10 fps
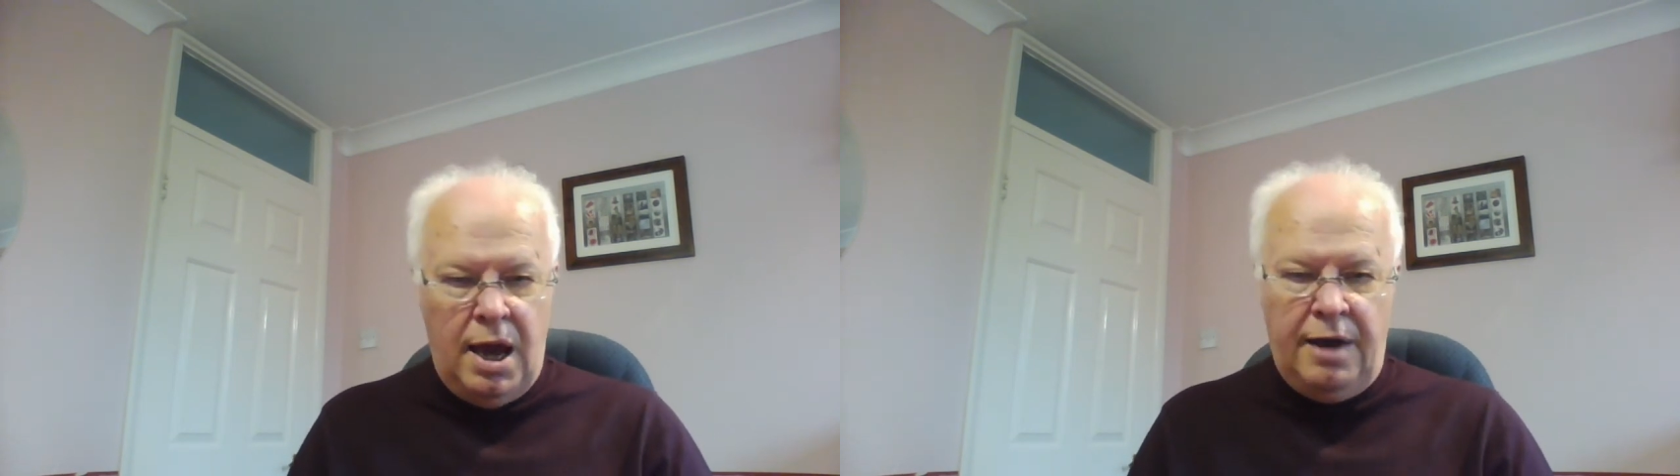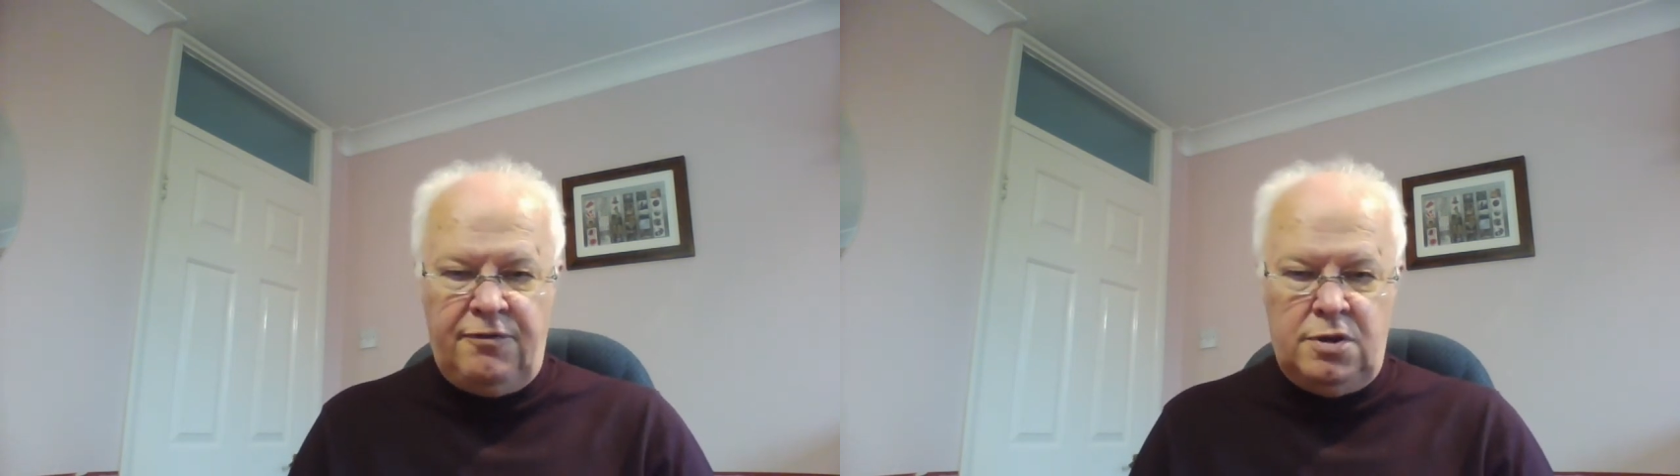
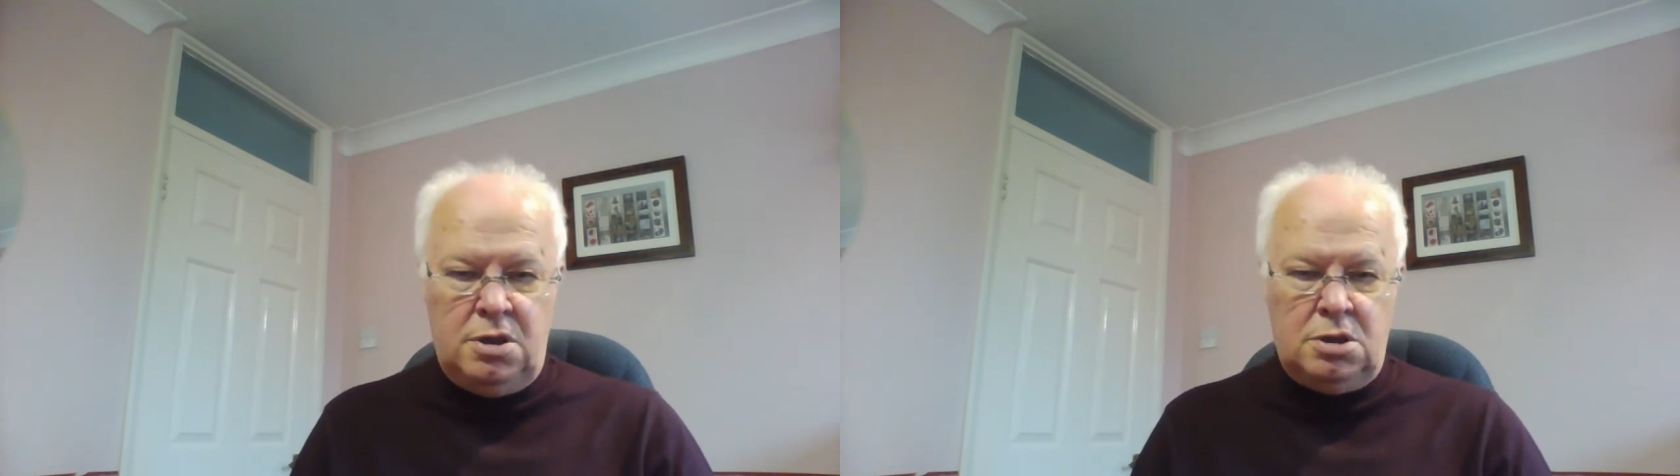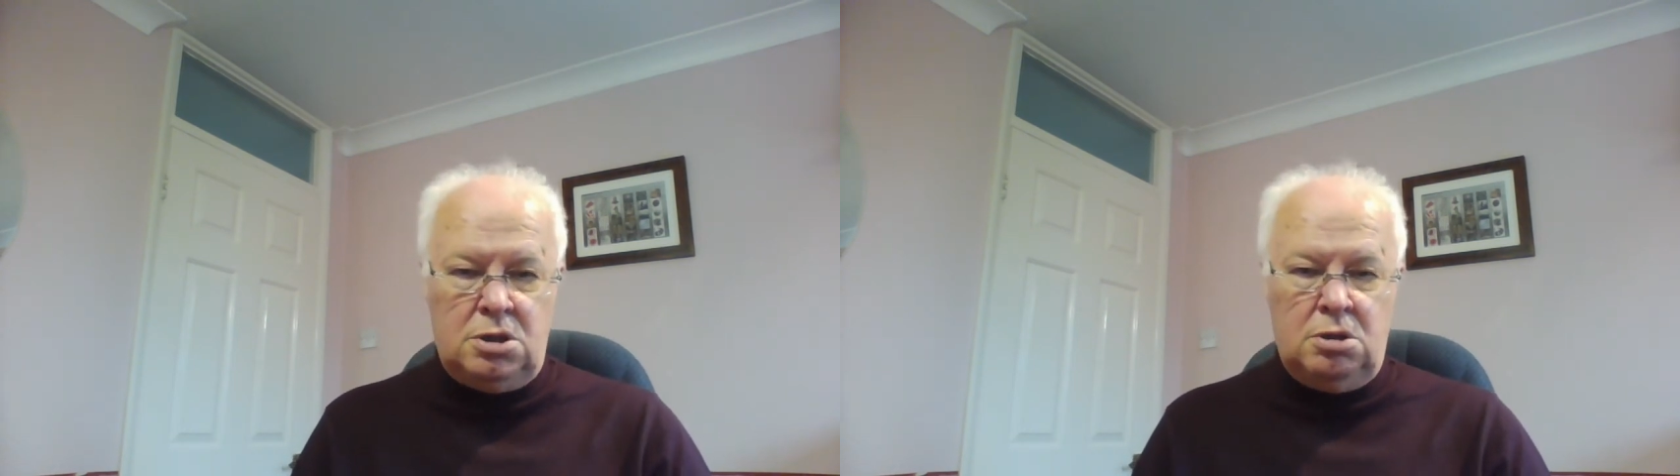after the
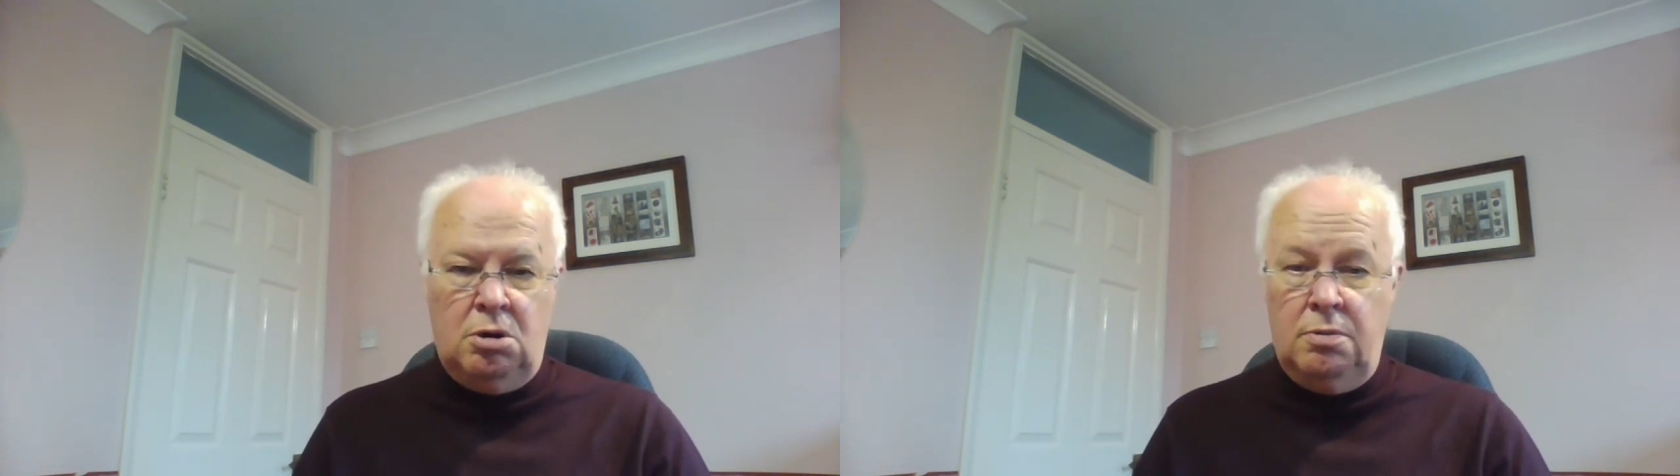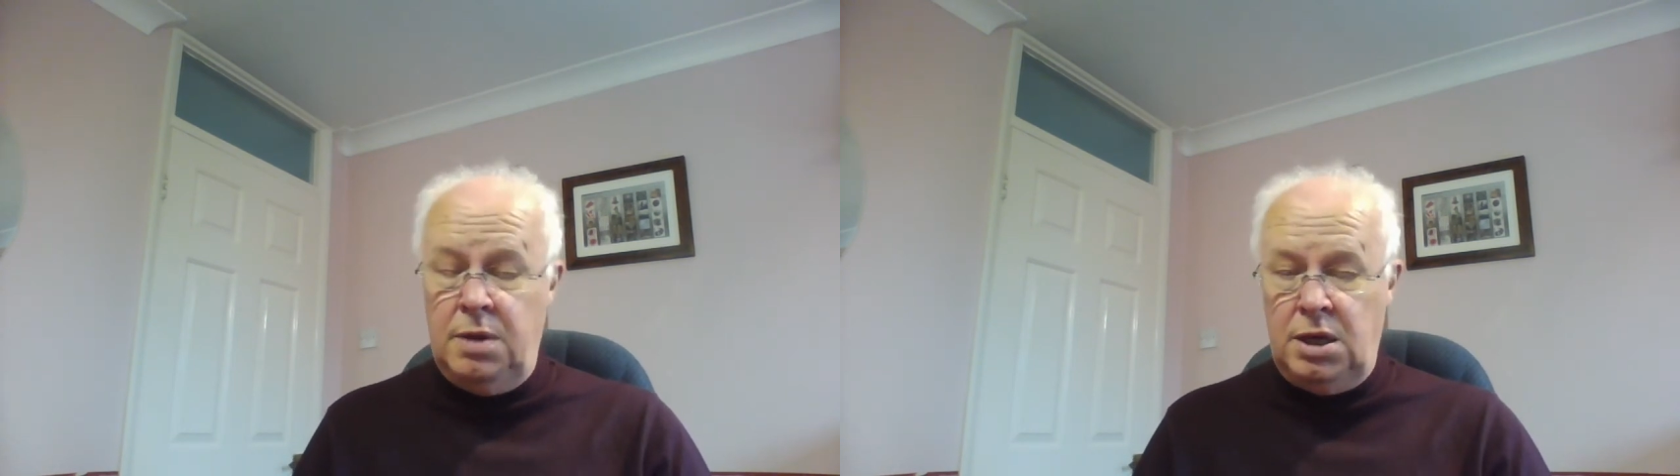
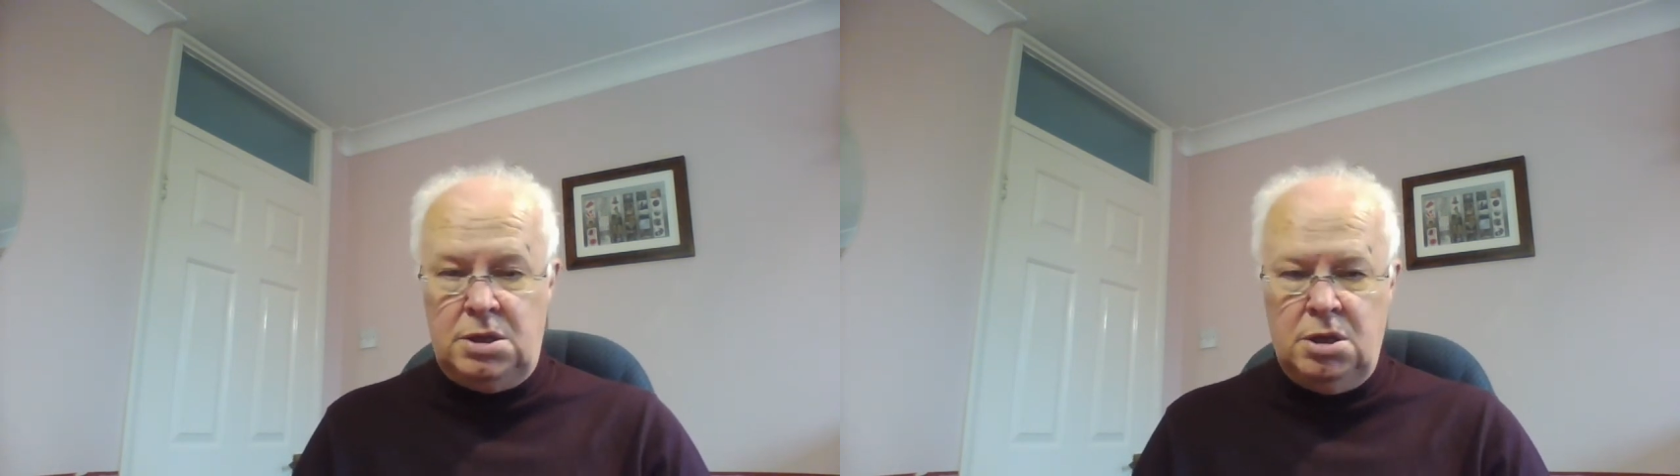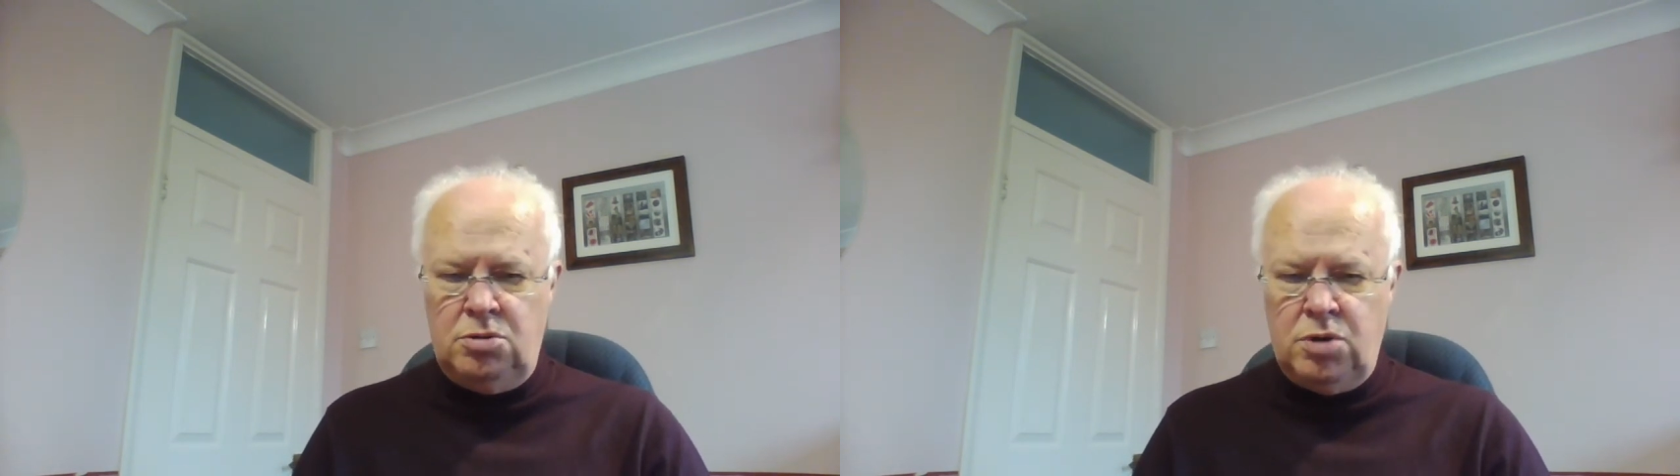storm, they
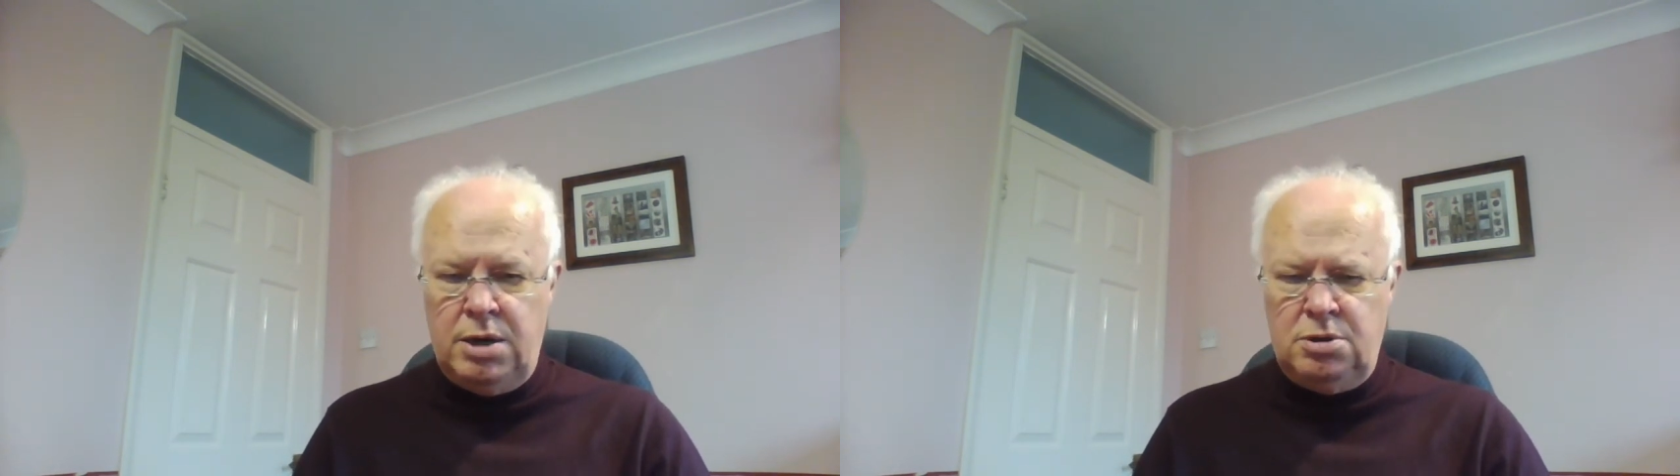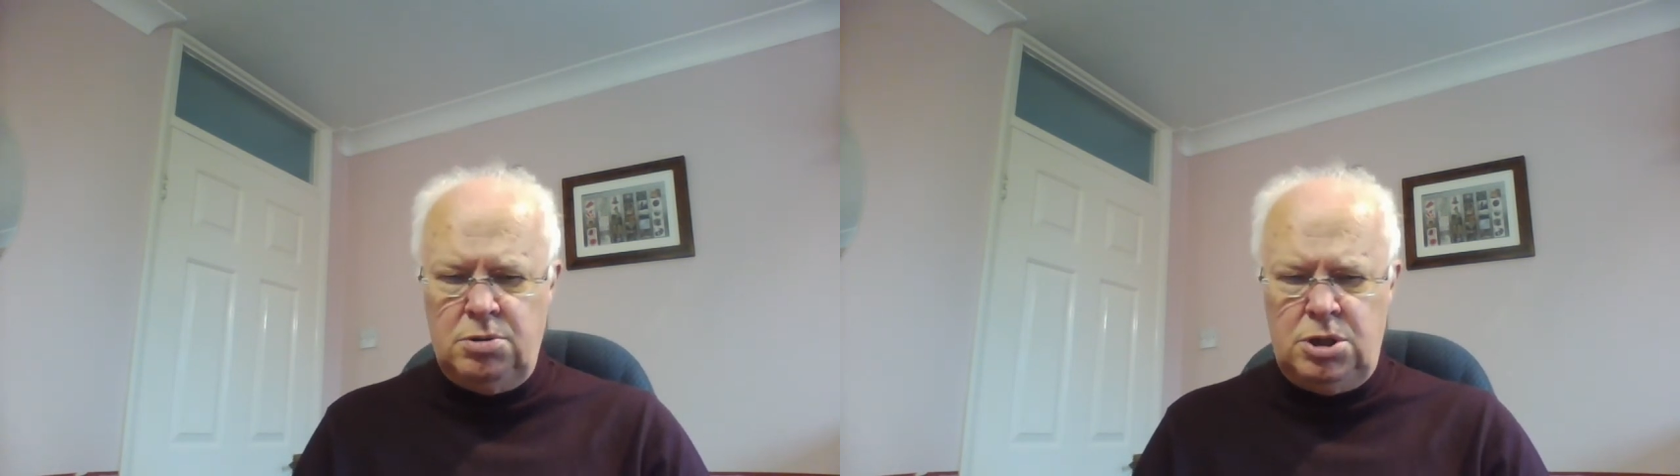turn round to